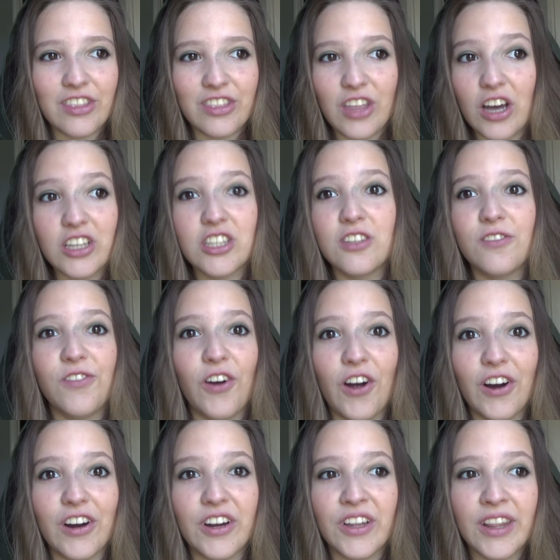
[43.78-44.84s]
thus
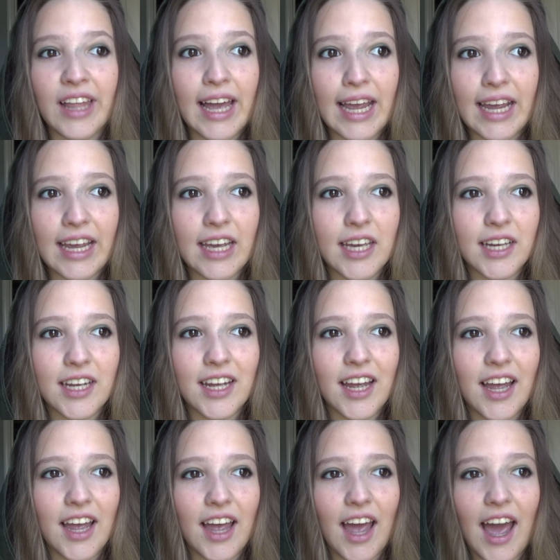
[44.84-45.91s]
far. Like,
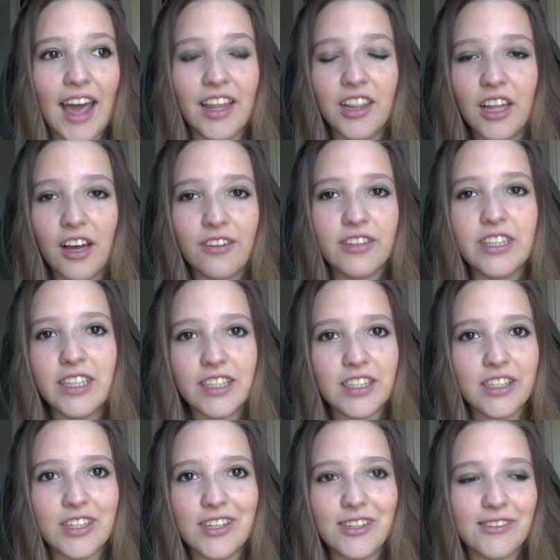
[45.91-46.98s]
I love
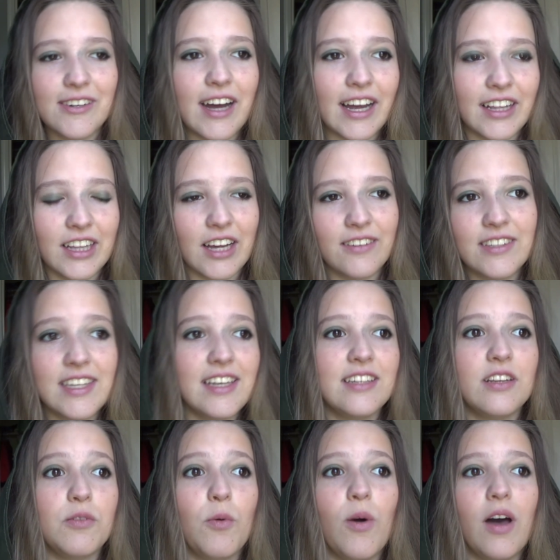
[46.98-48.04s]
season 2, I love
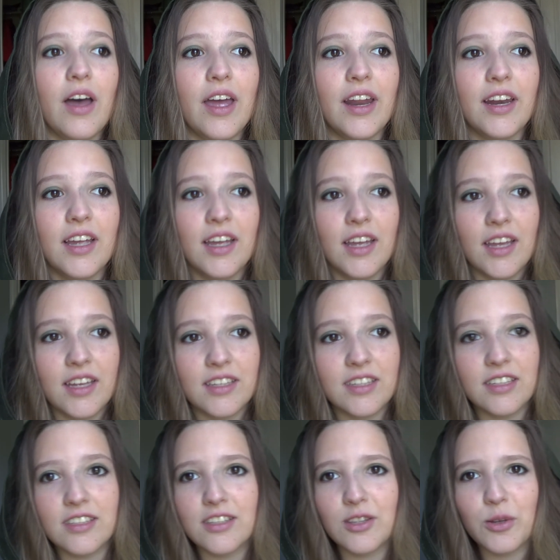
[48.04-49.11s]
season 1,
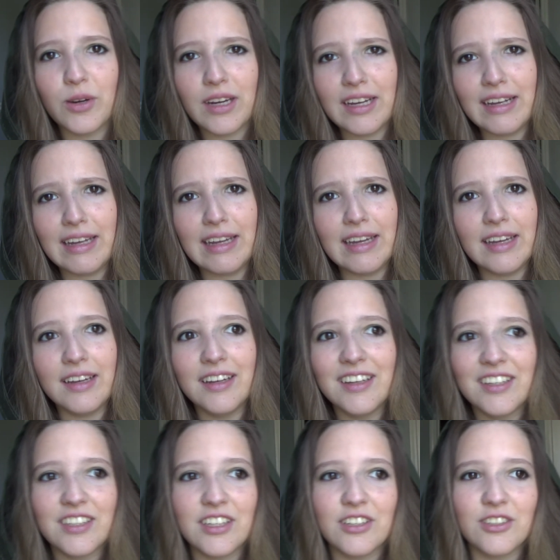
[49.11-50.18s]
season 3,
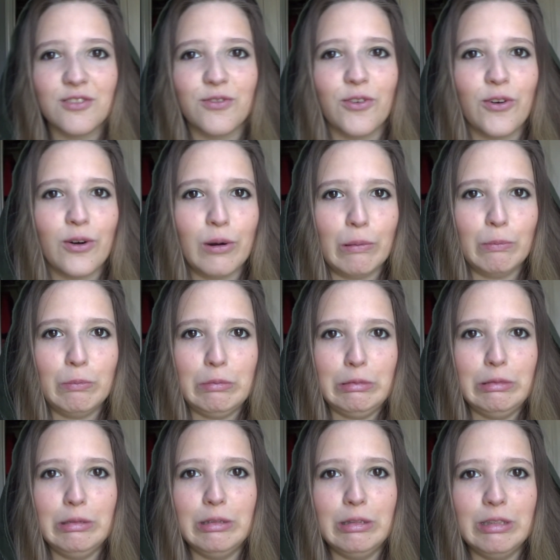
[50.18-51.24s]
season 4,
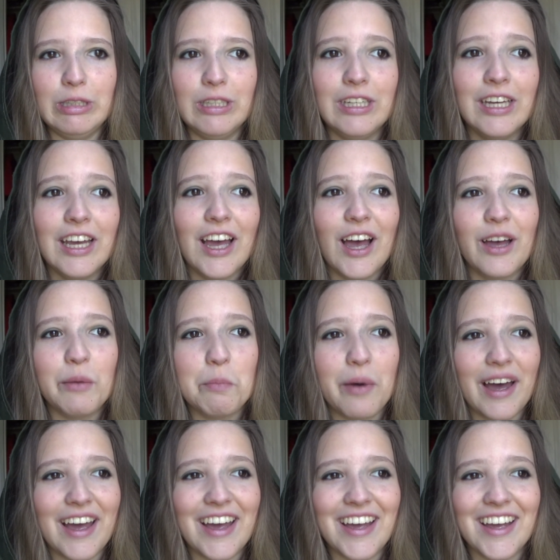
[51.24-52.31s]
bleh.
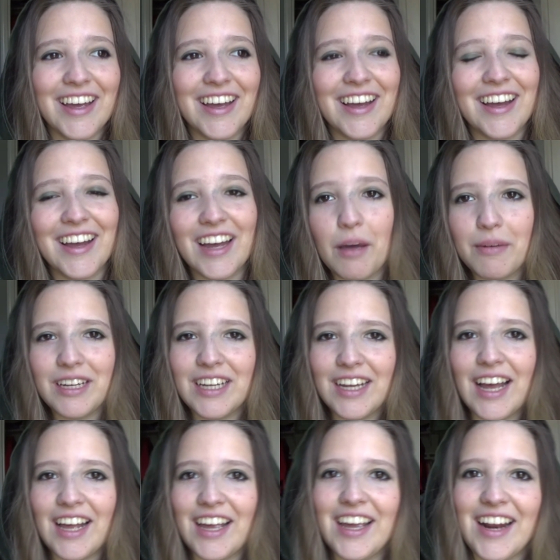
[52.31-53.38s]
But I mean,
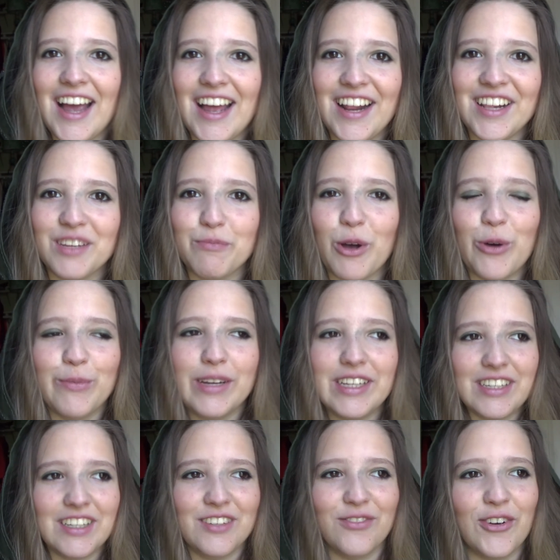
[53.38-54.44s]
yeah, it had its
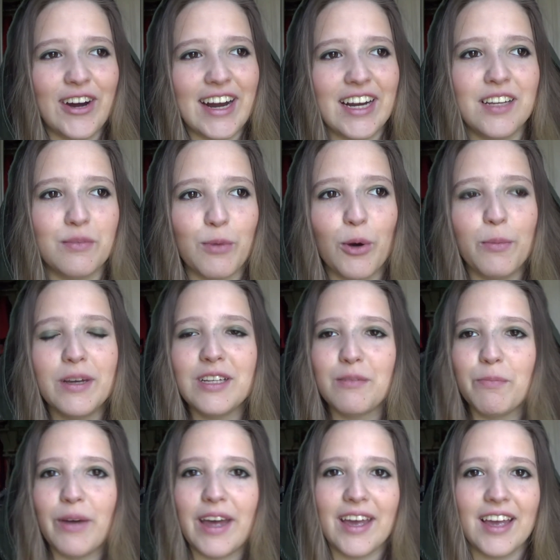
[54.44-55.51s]
moments. Season 4 had its moments,
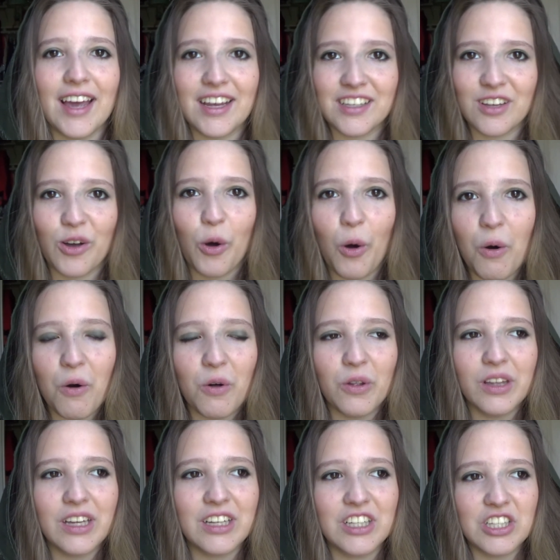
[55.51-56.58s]
but as a
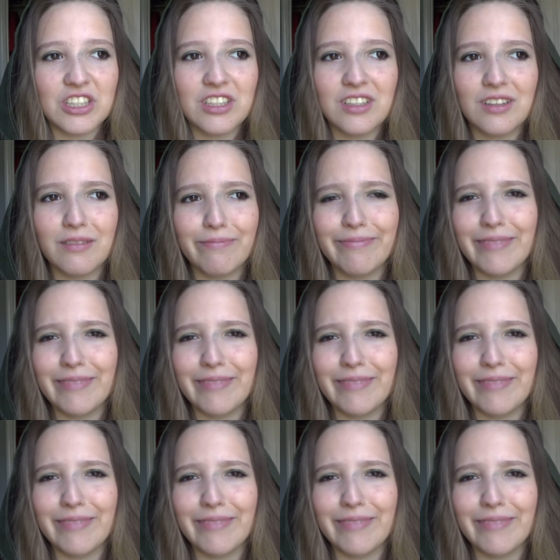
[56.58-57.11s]
whole, it just